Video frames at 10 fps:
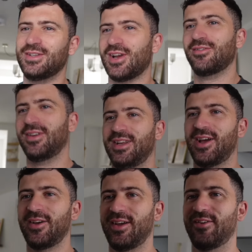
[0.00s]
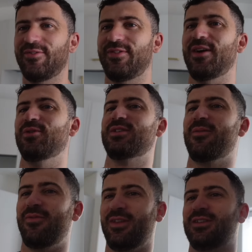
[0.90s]
and Joe video if there was
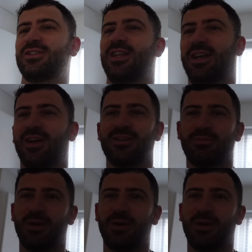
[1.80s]
something that just didn't go to